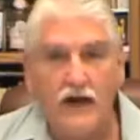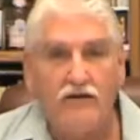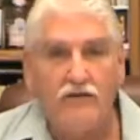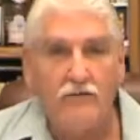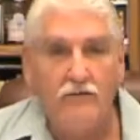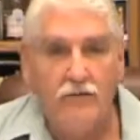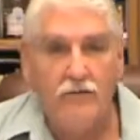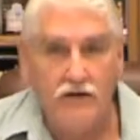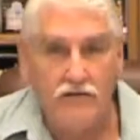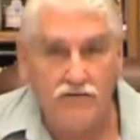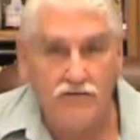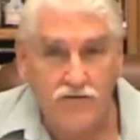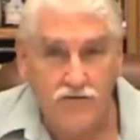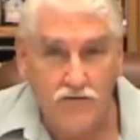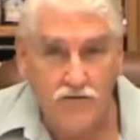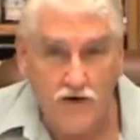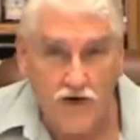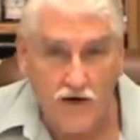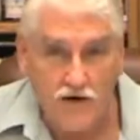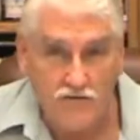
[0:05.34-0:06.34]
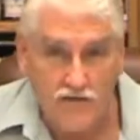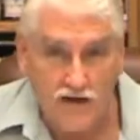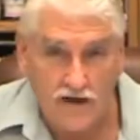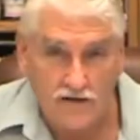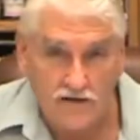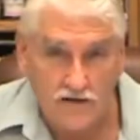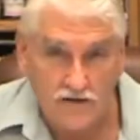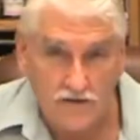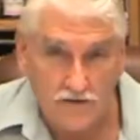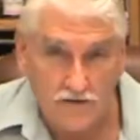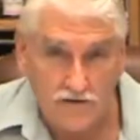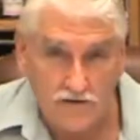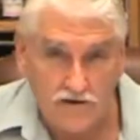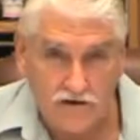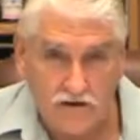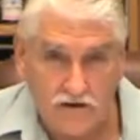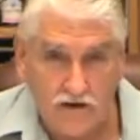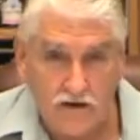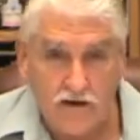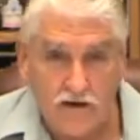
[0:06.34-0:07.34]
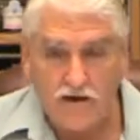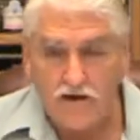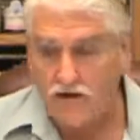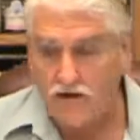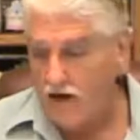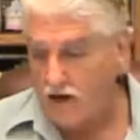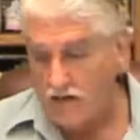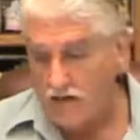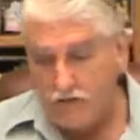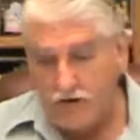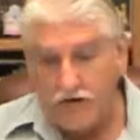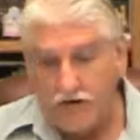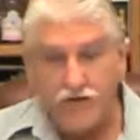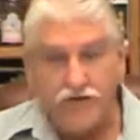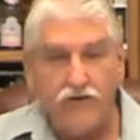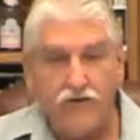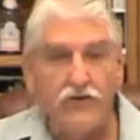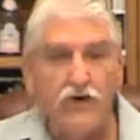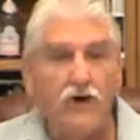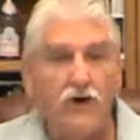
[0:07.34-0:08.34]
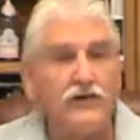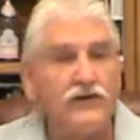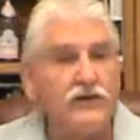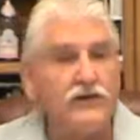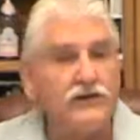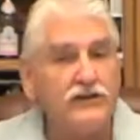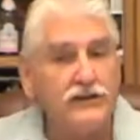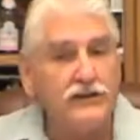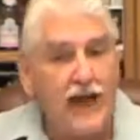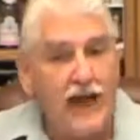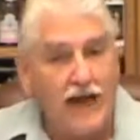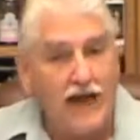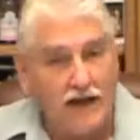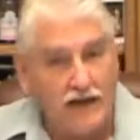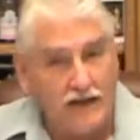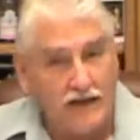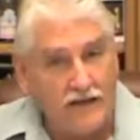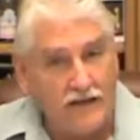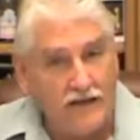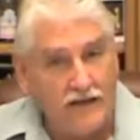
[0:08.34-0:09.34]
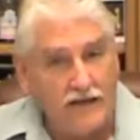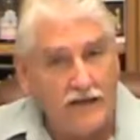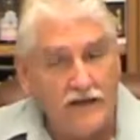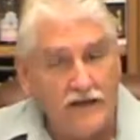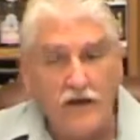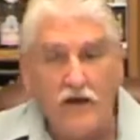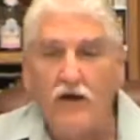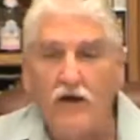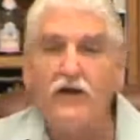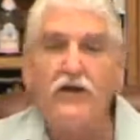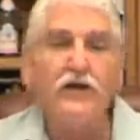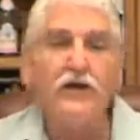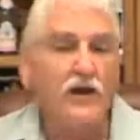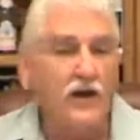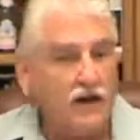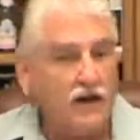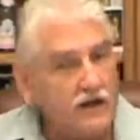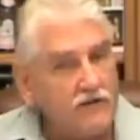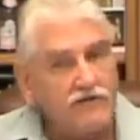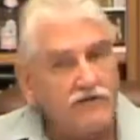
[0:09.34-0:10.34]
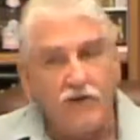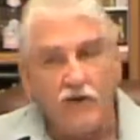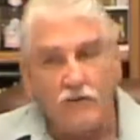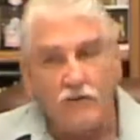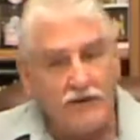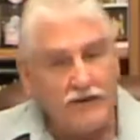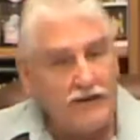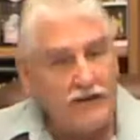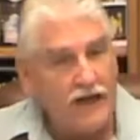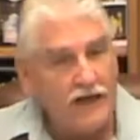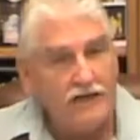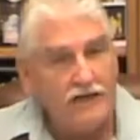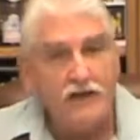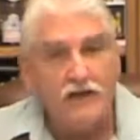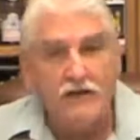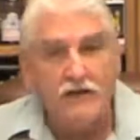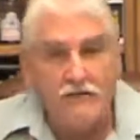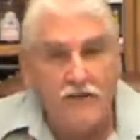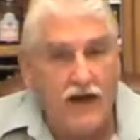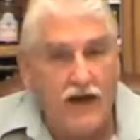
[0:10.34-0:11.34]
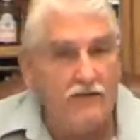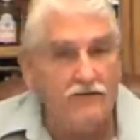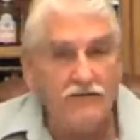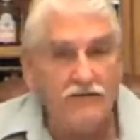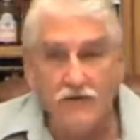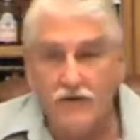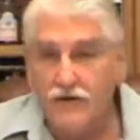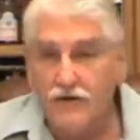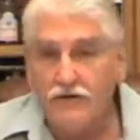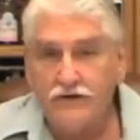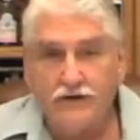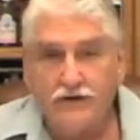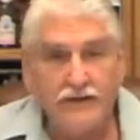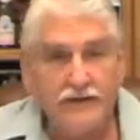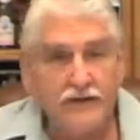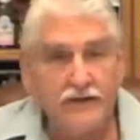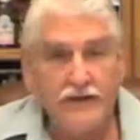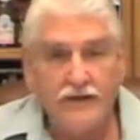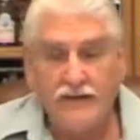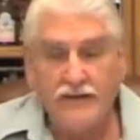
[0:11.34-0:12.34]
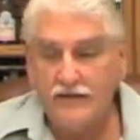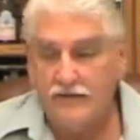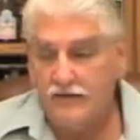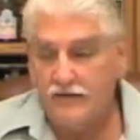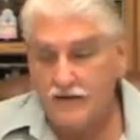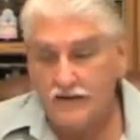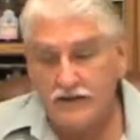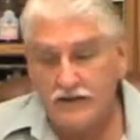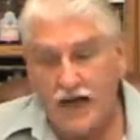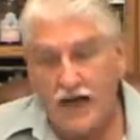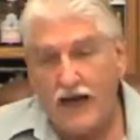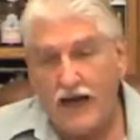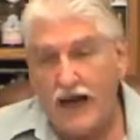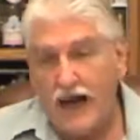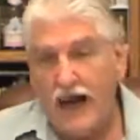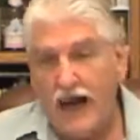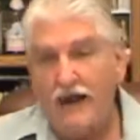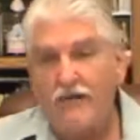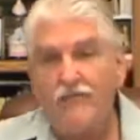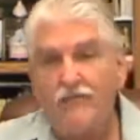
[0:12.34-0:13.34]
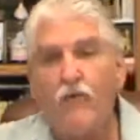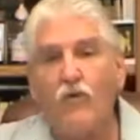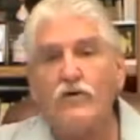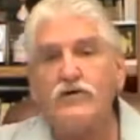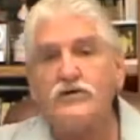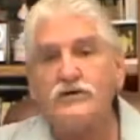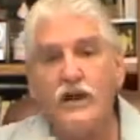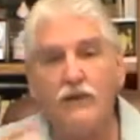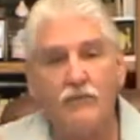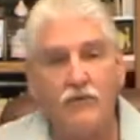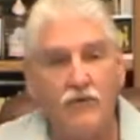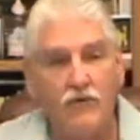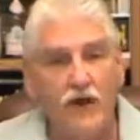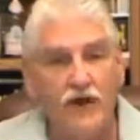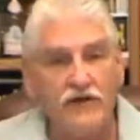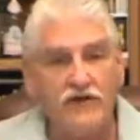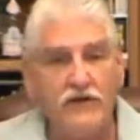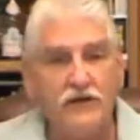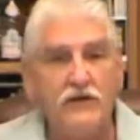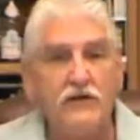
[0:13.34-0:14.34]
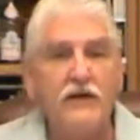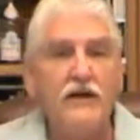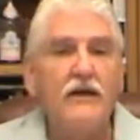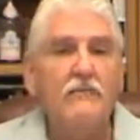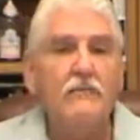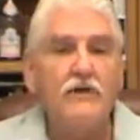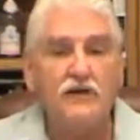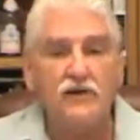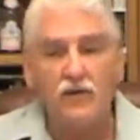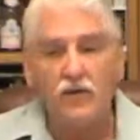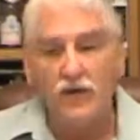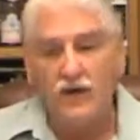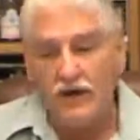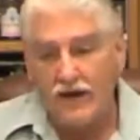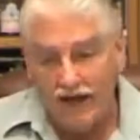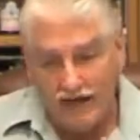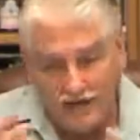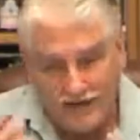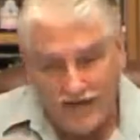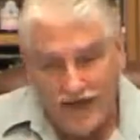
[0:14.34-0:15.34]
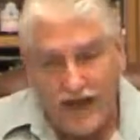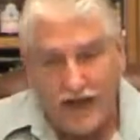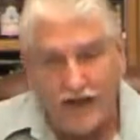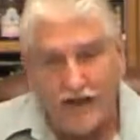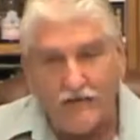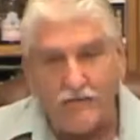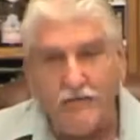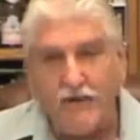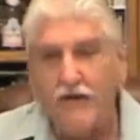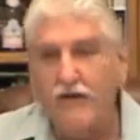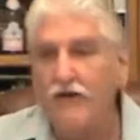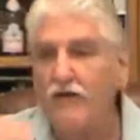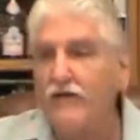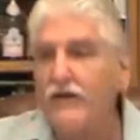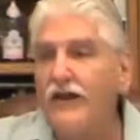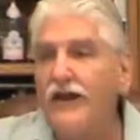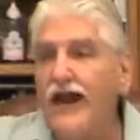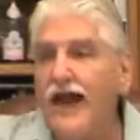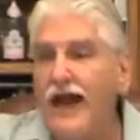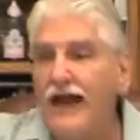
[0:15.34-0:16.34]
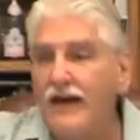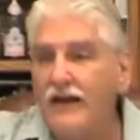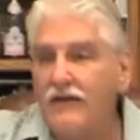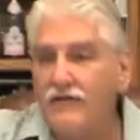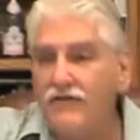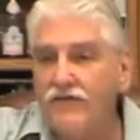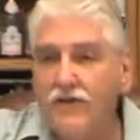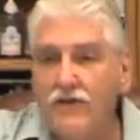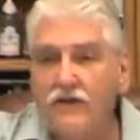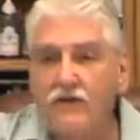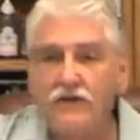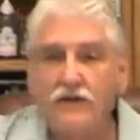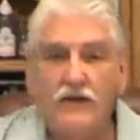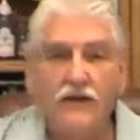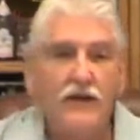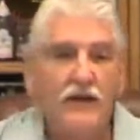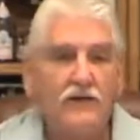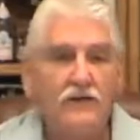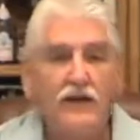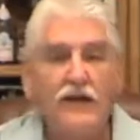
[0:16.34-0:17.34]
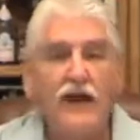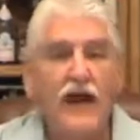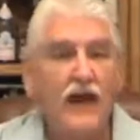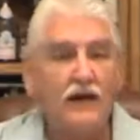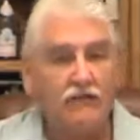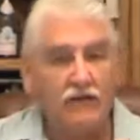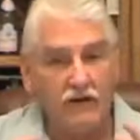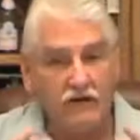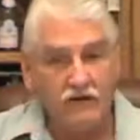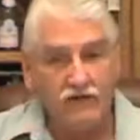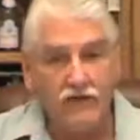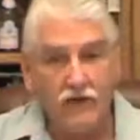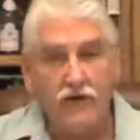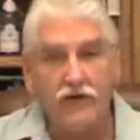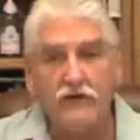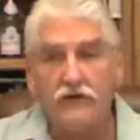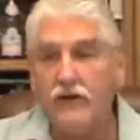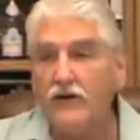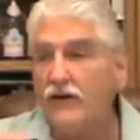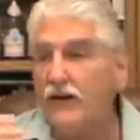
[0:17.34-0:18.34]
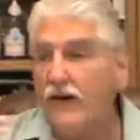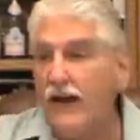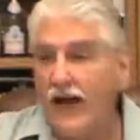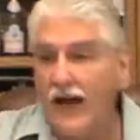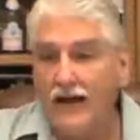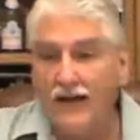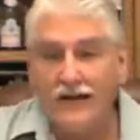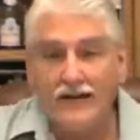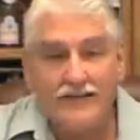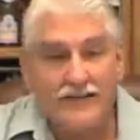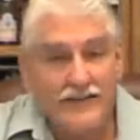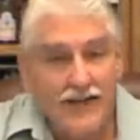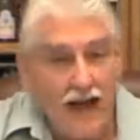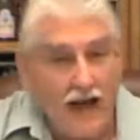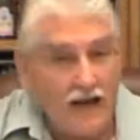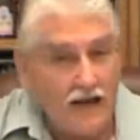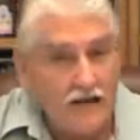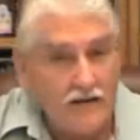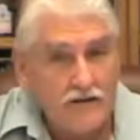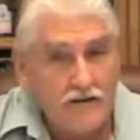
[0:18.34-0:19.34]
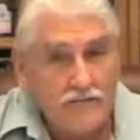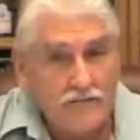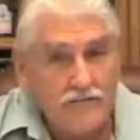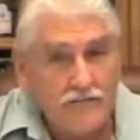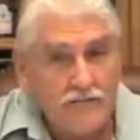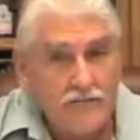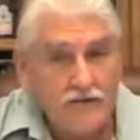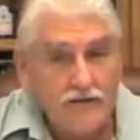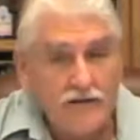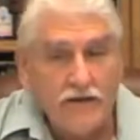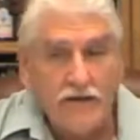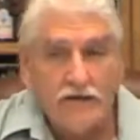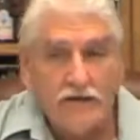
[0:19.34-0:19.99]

You would never put fruit on vegetables. You never put fruit on your salad, or you're going to get fermentation of that fruit. You just got to have more separation between a salad meal than adding fruit, than having fruit and then adding a salad.